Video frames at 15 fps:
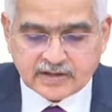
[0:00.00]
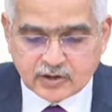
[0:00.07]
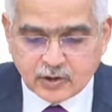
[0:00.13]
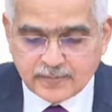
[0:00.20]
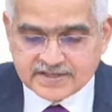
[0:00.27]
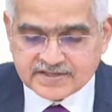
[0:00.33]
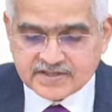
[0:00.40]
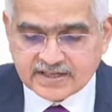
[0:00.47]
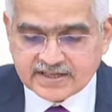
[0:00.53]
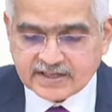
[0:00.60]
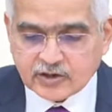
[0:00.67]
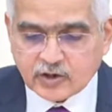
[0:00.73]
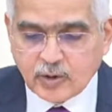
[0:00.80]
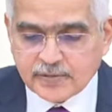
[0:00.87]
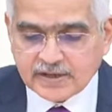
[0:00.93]
the domestic
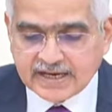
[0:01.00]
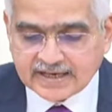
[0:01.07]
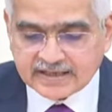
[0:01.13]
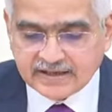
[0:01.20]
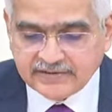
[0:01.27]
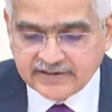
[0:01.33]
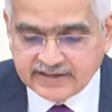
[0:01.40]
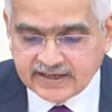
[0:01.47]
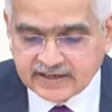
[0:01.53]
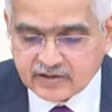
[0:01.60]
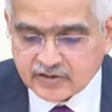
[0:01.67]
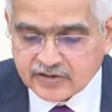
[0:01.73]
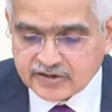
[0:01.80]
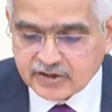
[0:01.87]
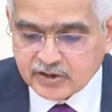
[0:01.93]
economic activity
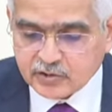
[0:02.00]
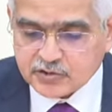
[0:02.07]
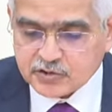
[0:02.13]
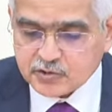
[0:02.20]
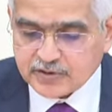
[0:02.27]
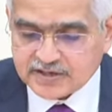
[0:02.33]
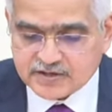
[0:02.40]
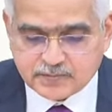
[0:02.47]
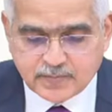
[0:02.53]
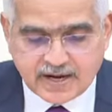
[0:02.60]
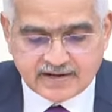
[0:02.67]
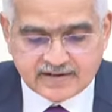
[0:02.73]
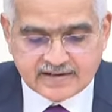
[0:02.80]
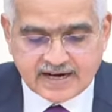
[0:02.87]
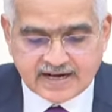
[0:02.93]
continues to
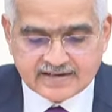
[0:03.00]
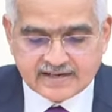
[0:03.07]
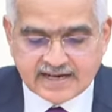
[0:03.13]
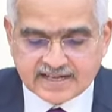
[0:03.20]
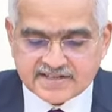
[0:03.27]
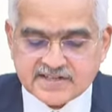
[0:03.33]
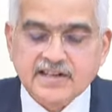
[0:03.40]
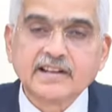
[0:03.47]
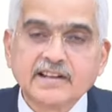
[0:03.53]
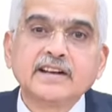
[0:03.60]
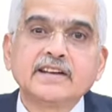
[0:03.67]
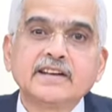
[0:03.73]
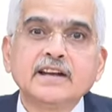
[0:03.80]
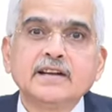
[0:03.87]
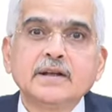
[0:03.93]
expand at an
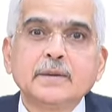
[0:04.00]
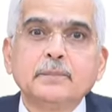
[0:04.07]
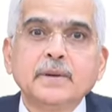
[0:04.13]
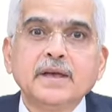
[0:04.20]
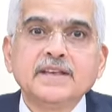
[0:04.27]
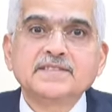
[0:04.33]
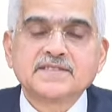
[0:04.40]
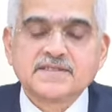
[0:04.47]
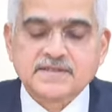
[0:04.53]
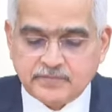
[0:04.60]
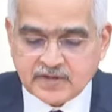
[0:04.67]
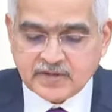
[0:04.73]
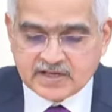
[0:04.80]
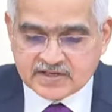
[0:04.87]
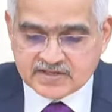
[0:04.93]
accelerated pace,
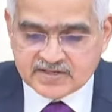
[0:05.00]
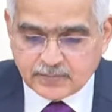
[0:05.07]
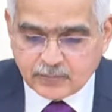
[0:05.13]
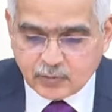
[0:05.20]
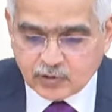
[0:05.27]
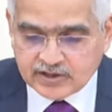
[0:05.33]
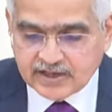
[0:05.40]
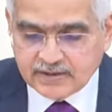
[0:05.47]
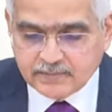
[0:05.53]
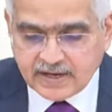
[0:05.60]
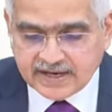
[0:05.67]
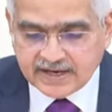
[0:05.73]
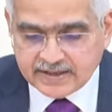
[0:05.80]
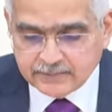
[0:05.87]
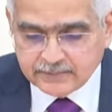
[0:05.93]
supported
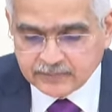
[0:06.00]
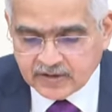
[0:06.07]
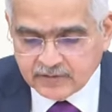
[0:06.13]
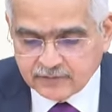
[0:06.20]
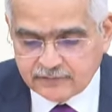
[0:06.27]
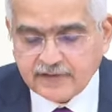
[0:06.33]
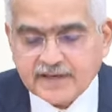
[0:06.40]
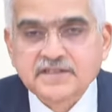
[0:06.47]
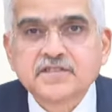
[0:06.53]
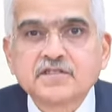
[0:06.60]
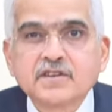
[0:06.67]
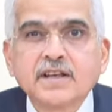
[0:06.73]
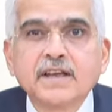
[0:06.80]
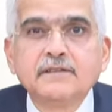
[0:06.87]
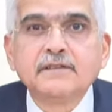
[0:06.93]
by
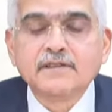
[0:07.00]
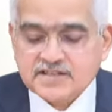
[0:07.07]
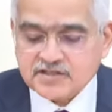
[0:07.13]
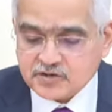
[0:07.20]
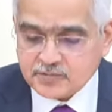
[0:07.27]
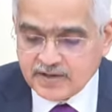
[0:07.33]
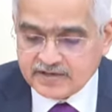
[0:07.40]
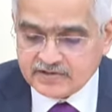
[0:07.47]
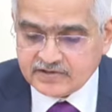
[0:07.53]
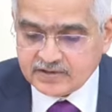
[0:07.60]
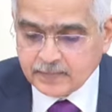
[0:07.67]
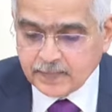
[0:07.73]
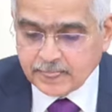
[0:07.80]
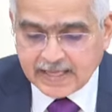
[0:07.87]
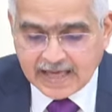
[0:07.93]
fixed
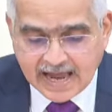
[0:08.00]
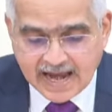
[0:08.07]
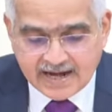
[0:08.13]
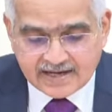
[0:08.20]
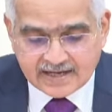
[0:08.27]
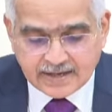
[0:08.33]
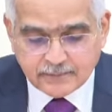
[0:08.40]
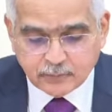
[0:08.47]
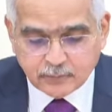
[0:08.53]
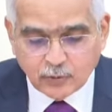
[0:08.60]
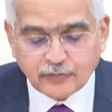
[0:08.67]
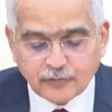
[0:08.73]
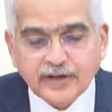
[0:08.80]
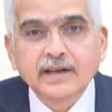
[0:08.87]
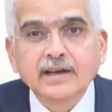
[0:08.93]
investment and
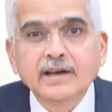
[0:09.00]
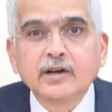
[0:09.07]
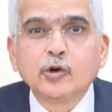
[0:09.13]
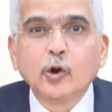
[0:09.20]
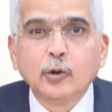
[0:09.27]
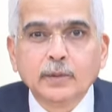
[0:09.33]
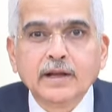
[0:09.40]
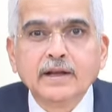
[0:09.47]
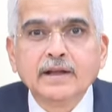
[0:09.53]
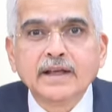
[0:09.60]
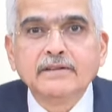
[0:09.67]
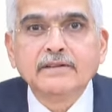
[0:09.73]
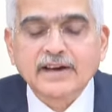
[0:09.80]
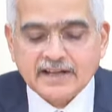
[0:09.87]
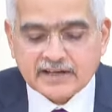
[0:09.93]
improving global
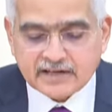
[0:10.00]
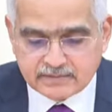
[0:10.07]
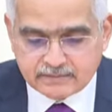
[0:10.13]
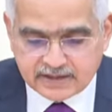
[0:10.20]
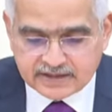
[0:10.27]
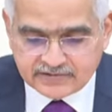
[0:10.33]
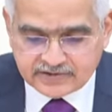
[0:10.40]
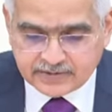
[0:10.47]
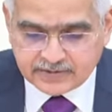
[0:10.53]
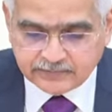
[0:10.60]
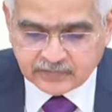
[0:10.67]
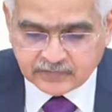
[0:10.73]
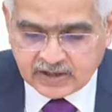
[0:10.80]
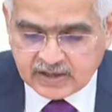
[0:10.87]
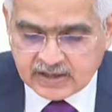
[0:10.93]
environment.
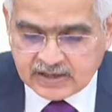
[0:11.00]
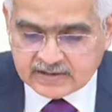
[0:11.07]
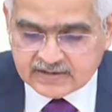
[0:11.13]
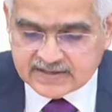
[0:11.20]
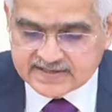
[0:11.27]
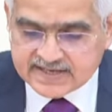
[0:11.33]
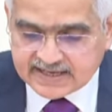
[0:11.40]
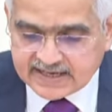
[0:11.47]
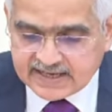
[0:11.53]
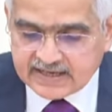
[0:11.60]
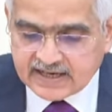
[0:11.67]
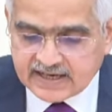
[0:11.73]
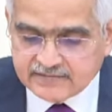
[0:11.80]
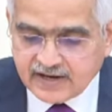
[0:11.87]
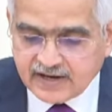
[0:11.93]
The
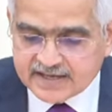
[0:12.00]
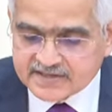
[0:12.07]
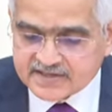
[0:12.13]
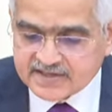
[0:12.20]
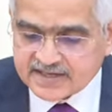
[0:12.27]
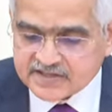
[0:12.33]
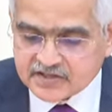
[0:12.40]
second advanced